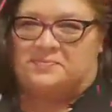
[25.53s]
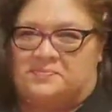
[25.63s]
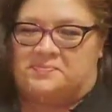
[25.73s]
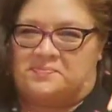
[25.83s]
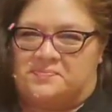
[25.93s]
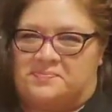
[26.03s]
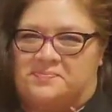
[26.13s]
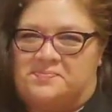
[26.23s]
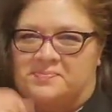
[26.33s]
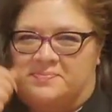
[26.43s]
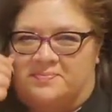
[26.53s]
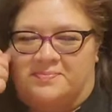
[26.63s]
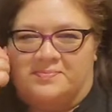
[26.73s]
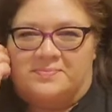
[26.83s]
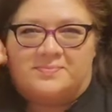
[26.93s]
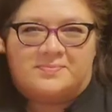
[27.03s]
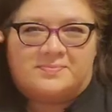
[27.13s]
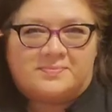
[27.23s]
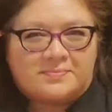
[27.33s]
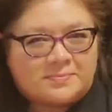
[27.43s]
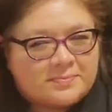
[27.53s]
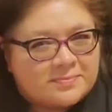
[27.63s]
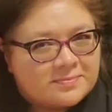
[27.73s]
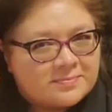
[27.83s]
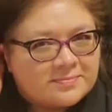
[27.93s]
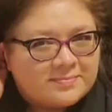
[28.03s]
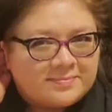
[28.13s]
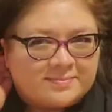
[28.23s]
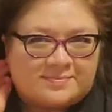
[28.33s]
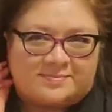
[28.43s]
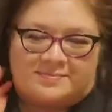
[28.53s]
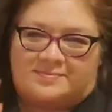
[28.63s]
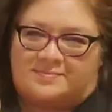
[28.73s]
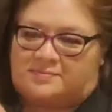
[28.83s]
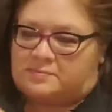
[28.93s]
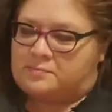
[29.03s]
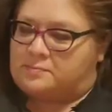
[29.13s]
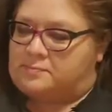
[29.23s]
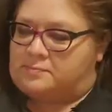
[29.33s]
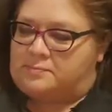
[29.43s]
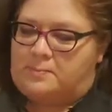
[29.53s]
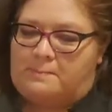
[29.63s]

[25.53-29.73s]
[no speech]